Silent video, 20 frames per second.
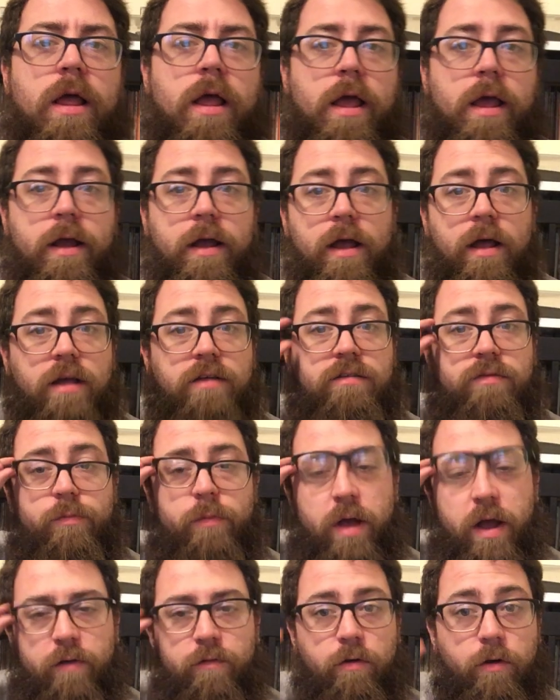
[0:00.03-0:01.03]
Hey guys,
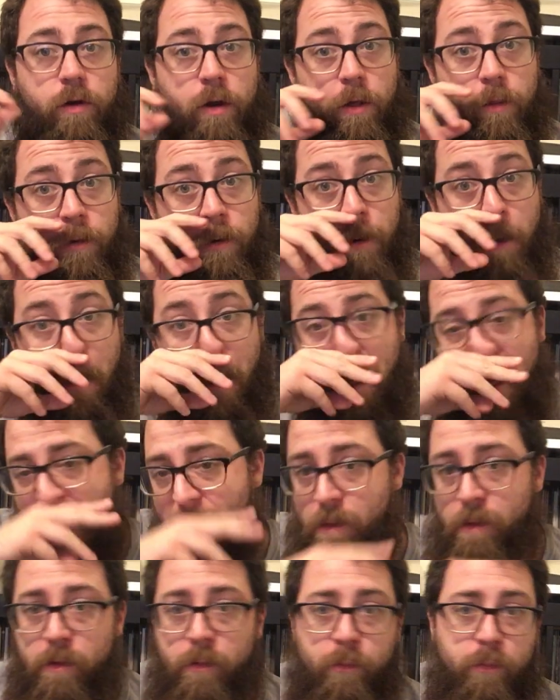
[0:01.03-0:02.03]
I'm back for another
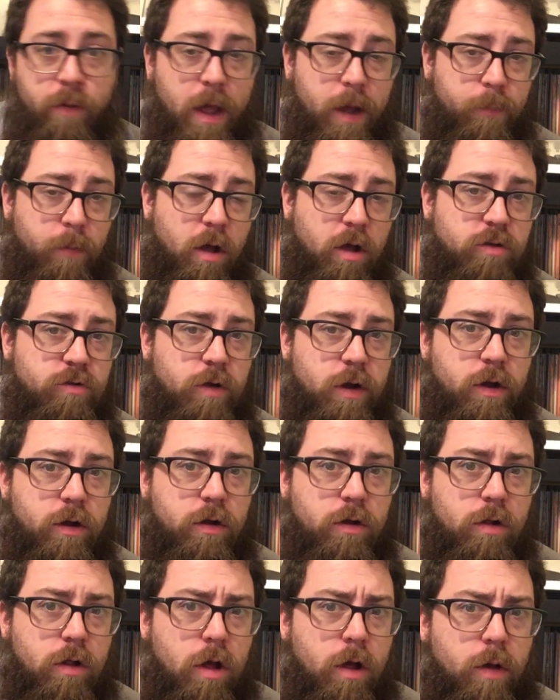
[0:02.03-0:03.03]
Black Box
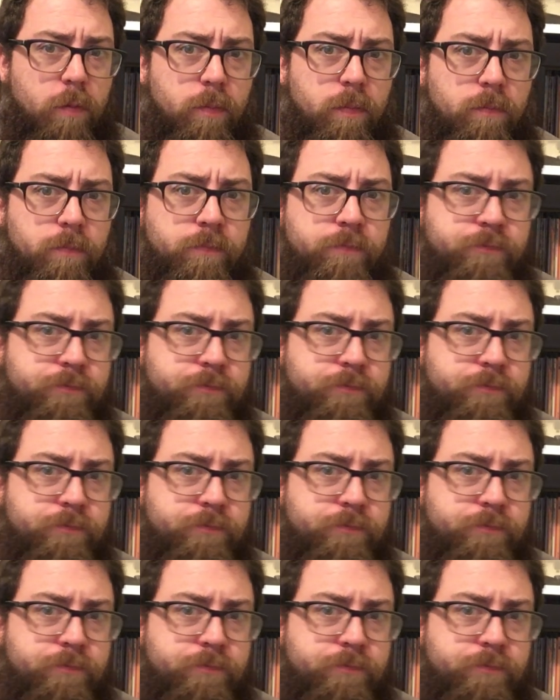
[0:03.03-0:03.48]
Record Club,